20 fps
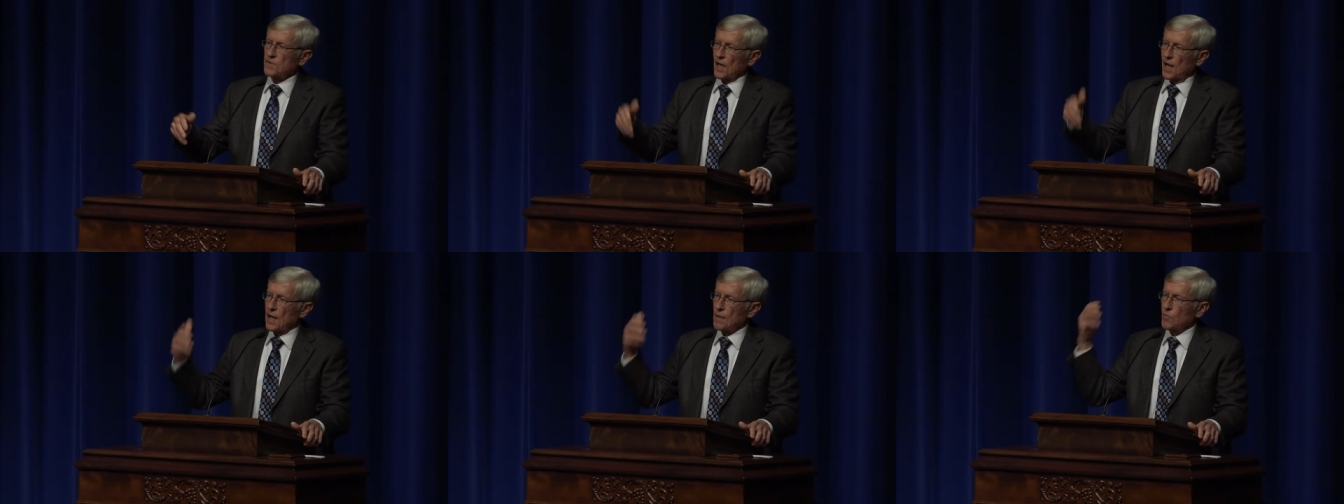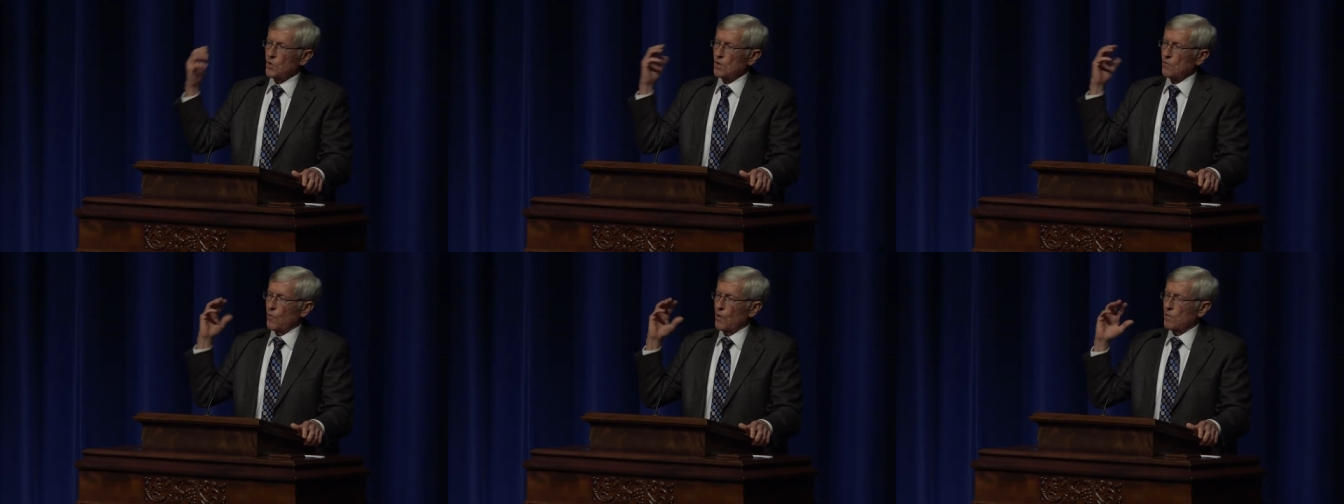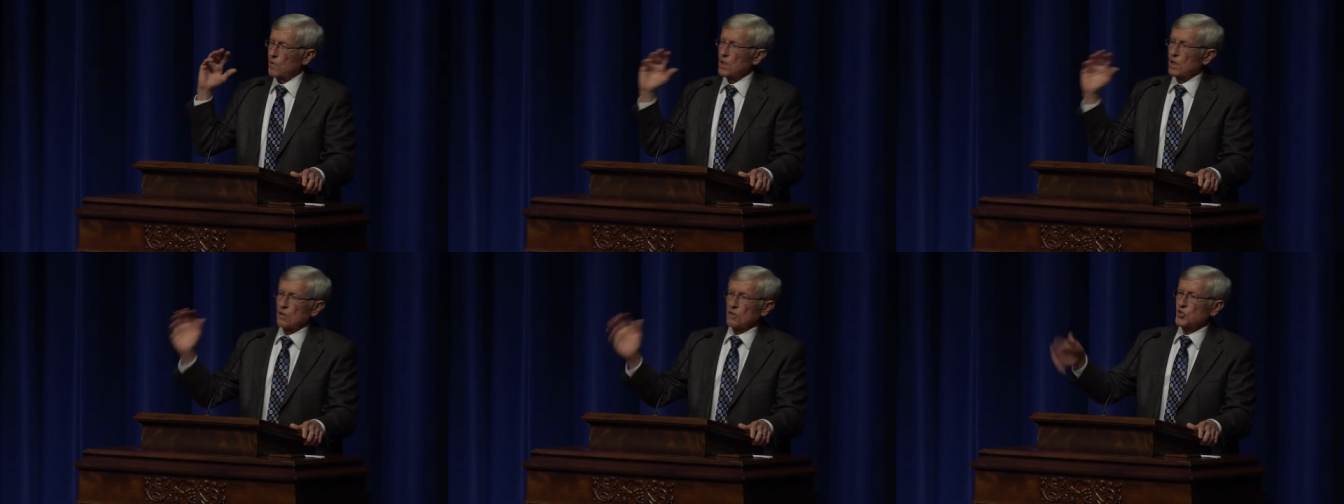time when we
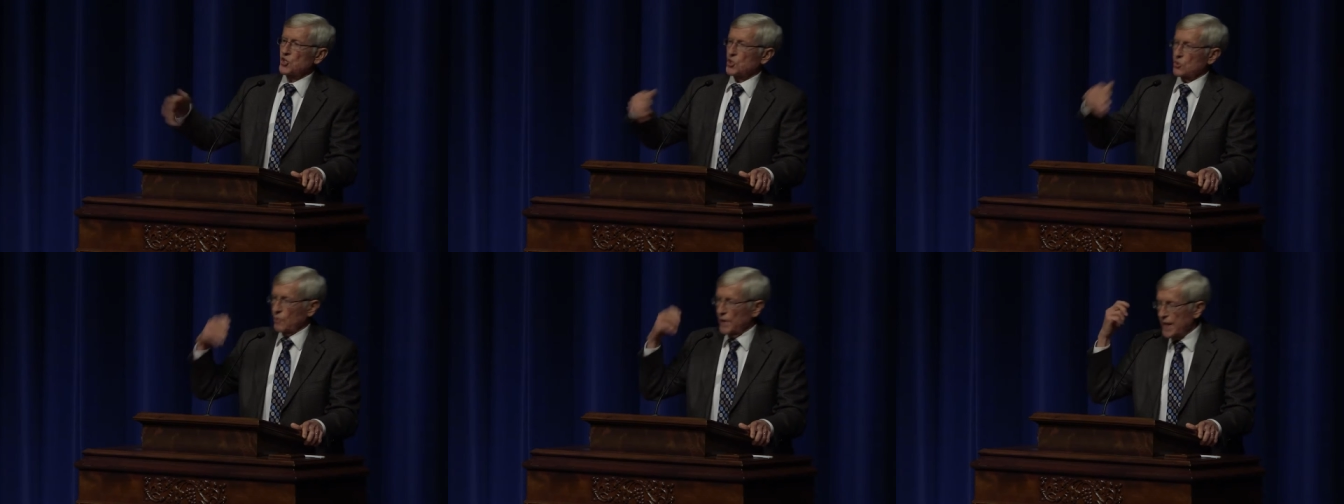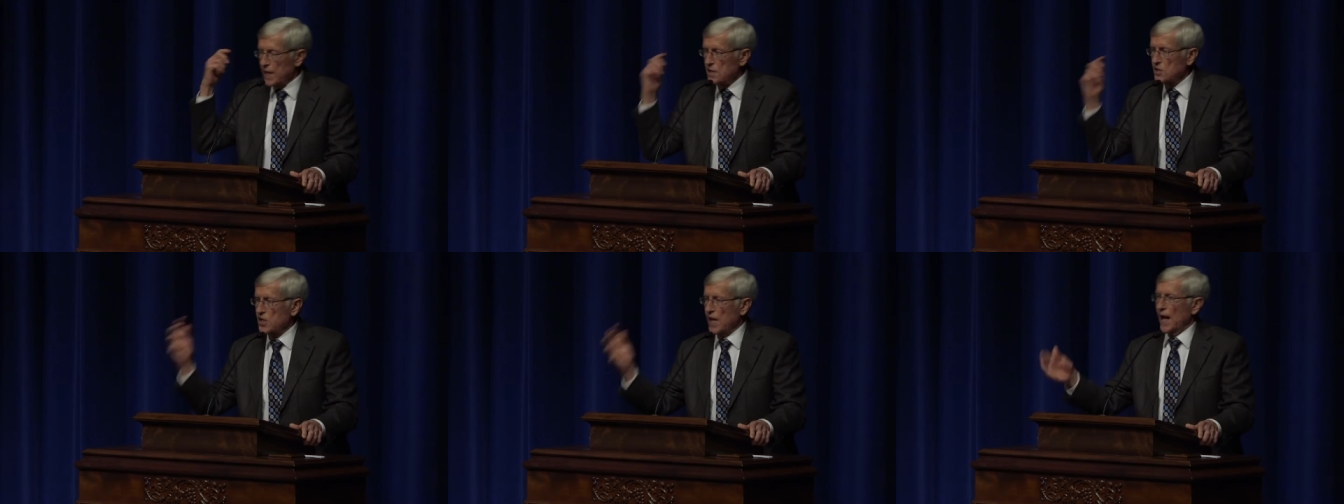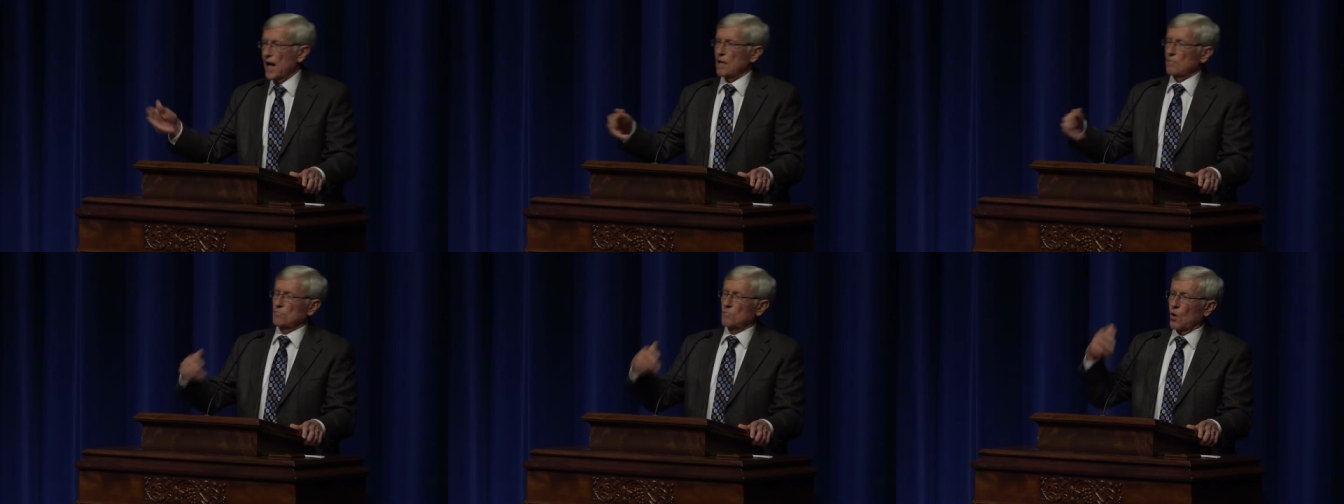were going to squeeze
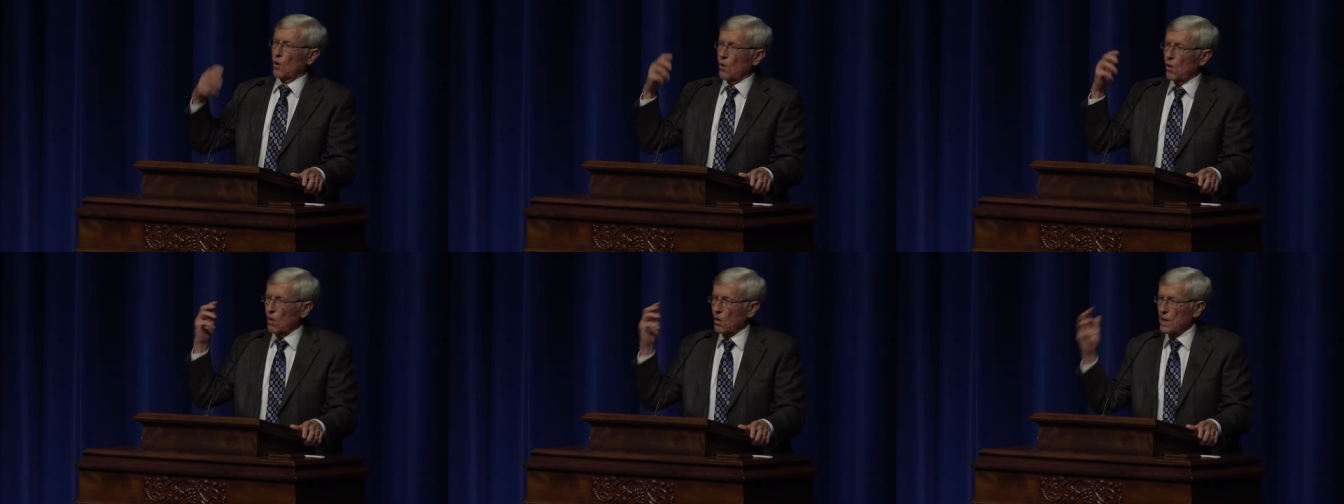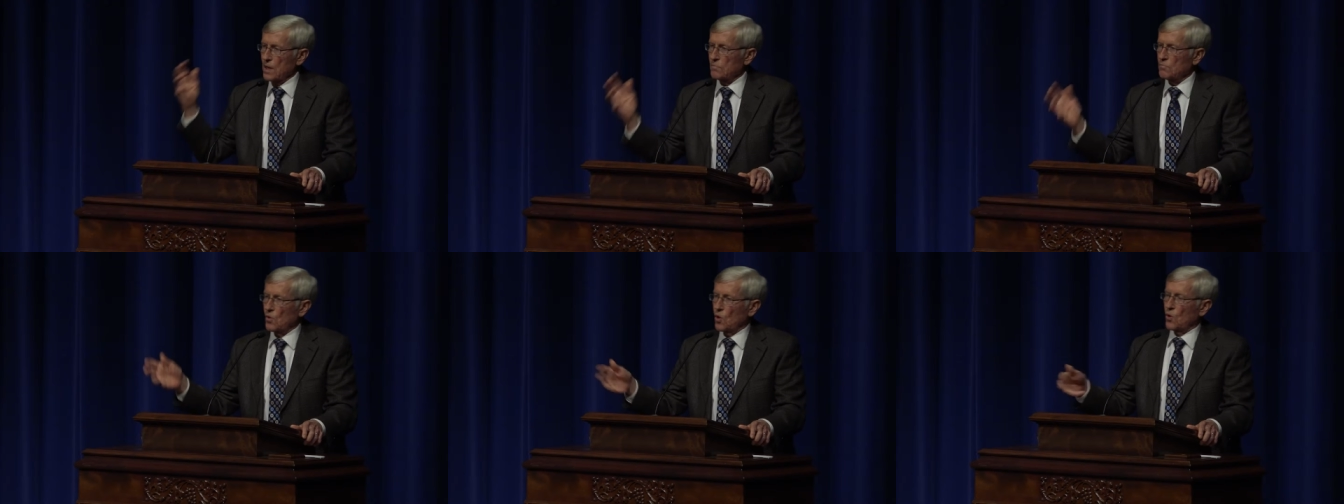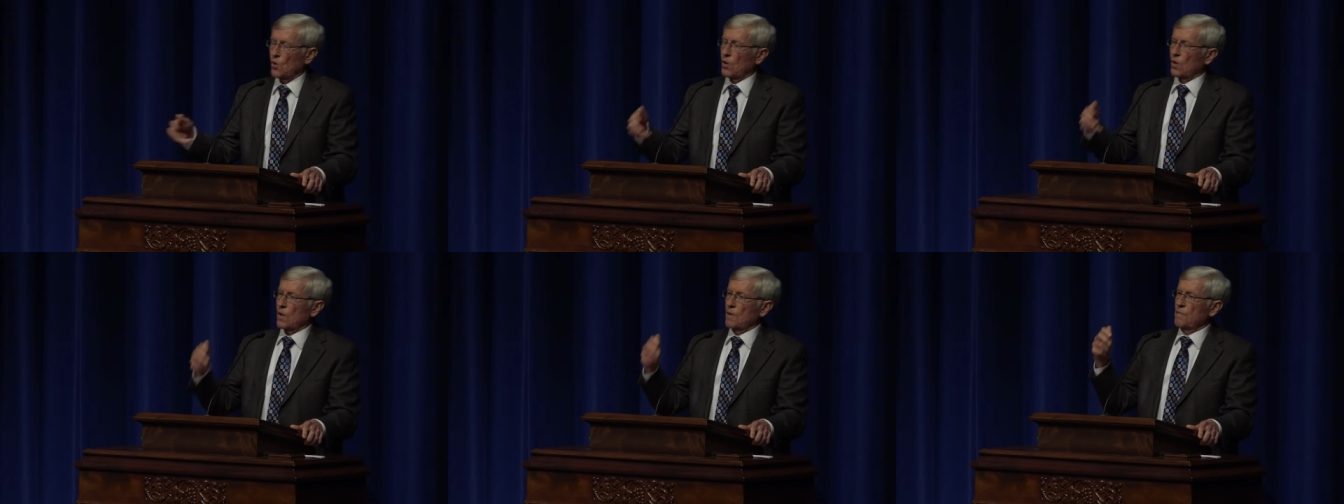out more and
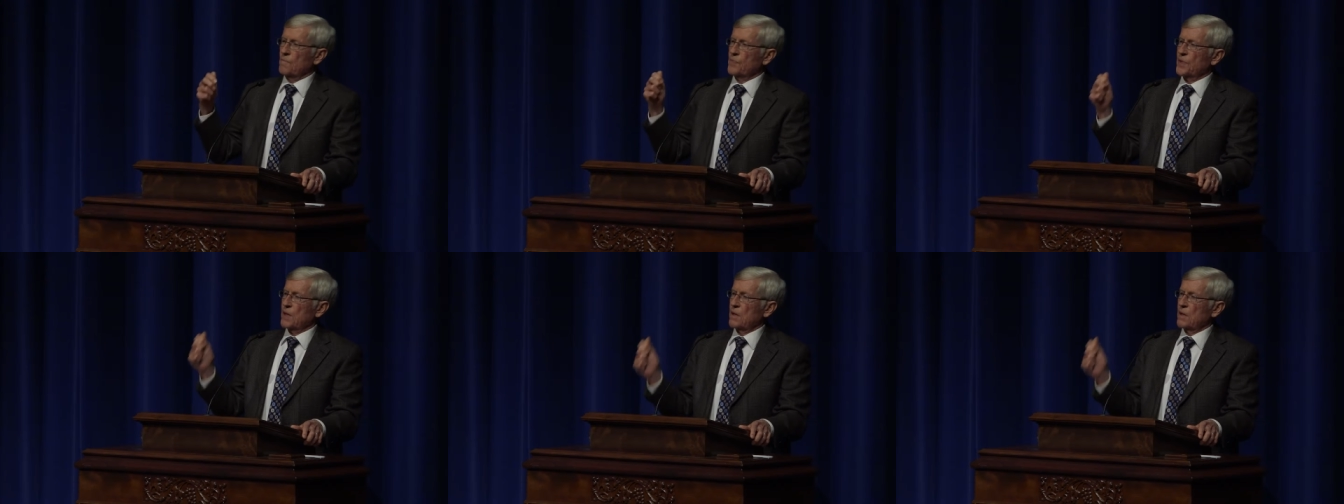more